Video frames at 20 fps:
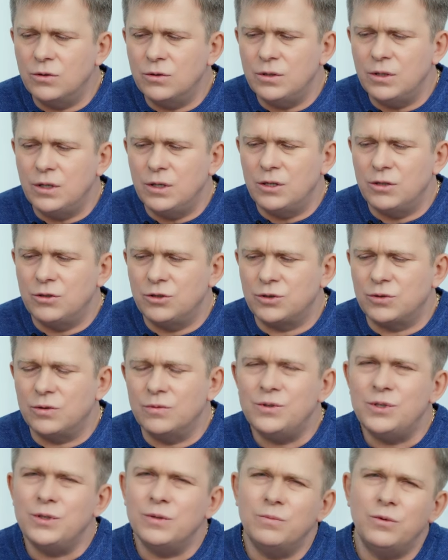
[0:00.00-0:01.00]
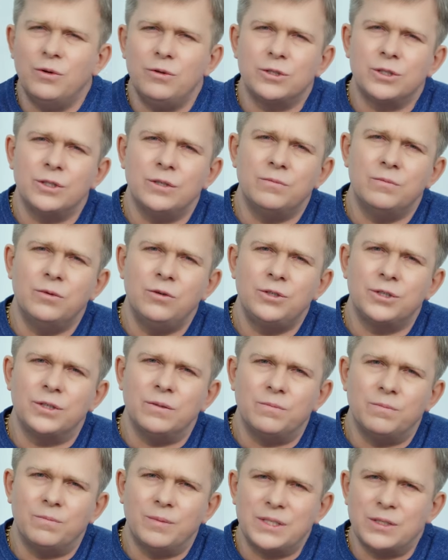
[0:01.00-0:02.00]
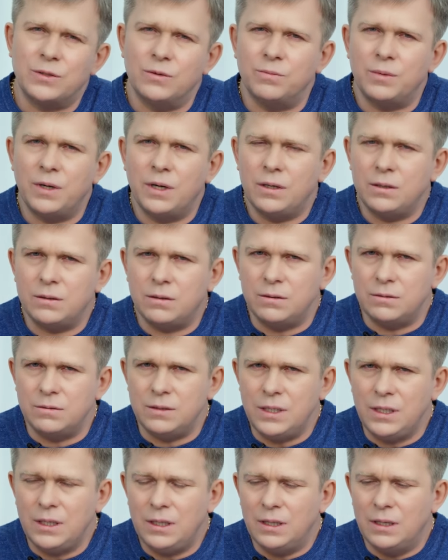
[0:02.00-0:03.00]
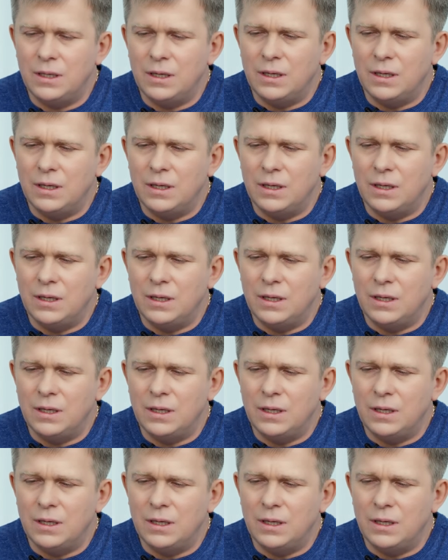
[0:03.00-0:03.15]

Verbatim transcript: and noting that there are more and more people